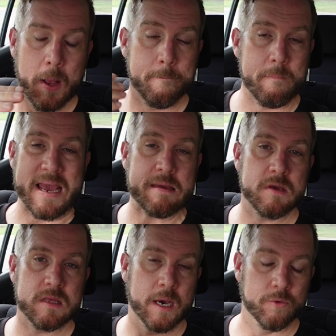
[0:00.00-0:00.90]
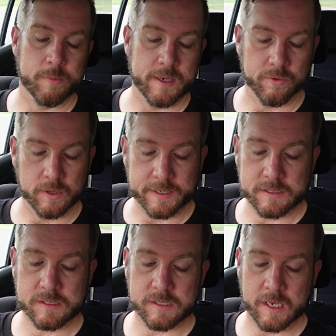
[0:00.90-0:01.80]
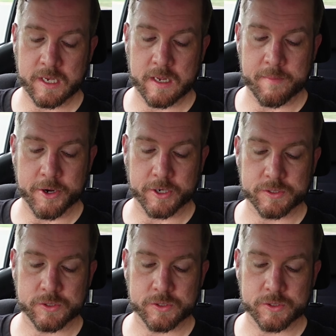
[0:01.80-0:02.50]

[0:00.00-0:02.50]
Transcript: maybe they will be released in America